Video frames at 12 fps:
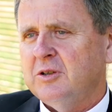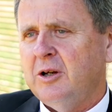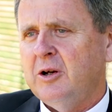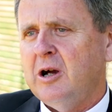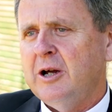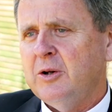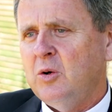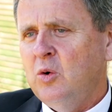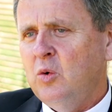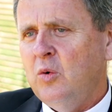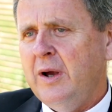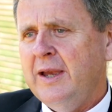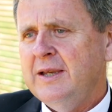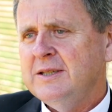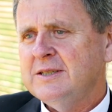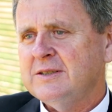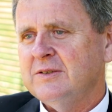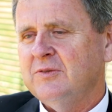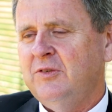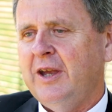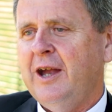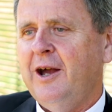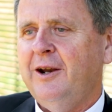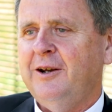So I'd always
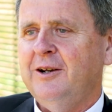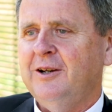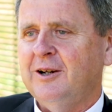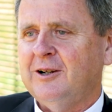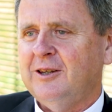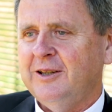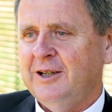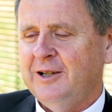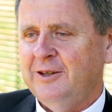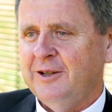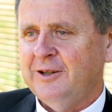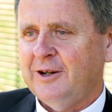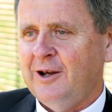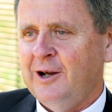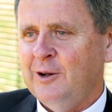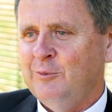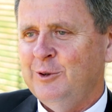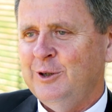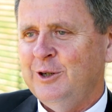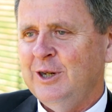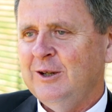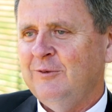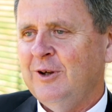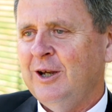vowed and declared that I would
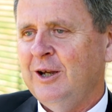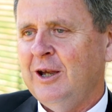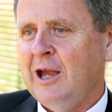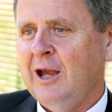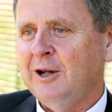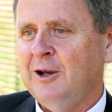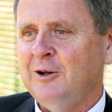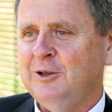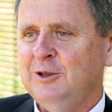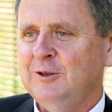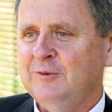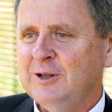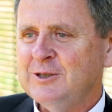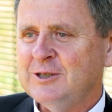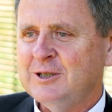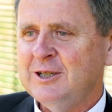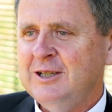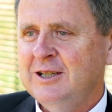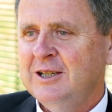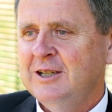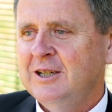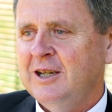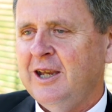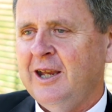never go to university
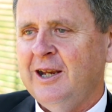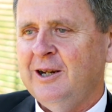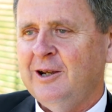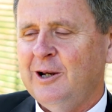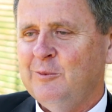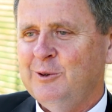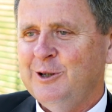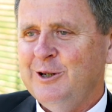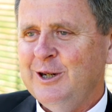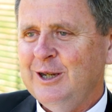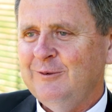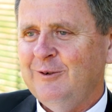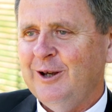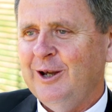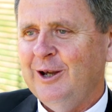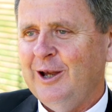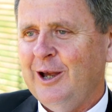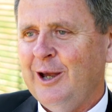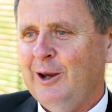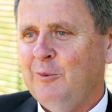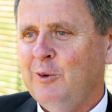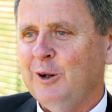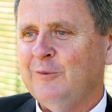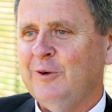and I would never
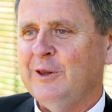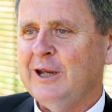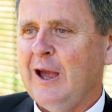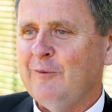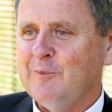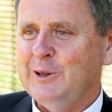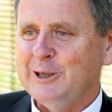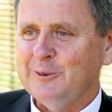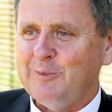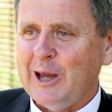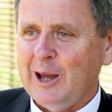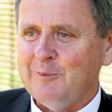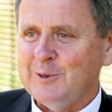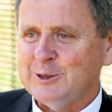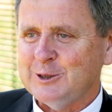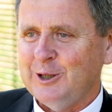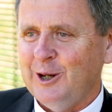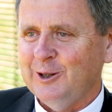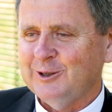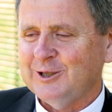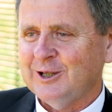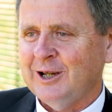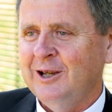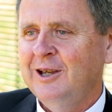work for the government departments in
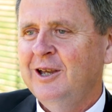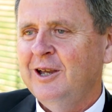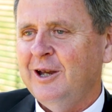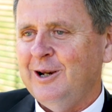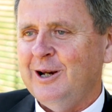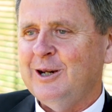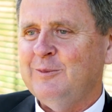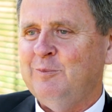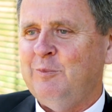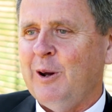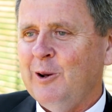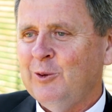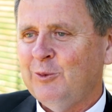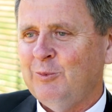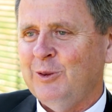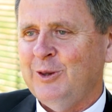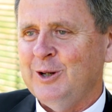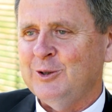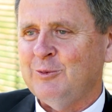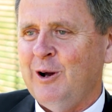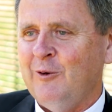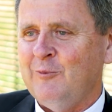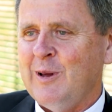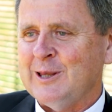Hokitika. And I did both within
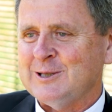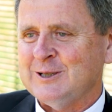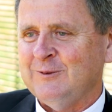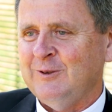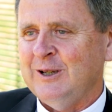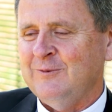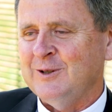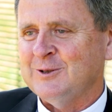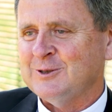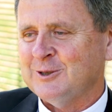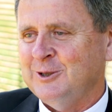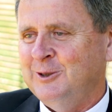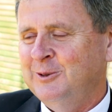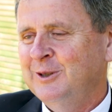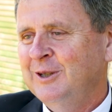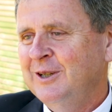12 months of leaving school.